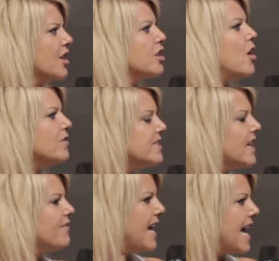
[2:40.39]
low
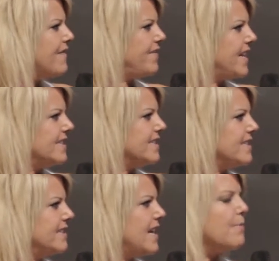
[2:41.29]
self-confidence.
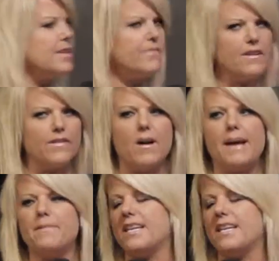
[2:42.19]
How many of you ever, well, I'm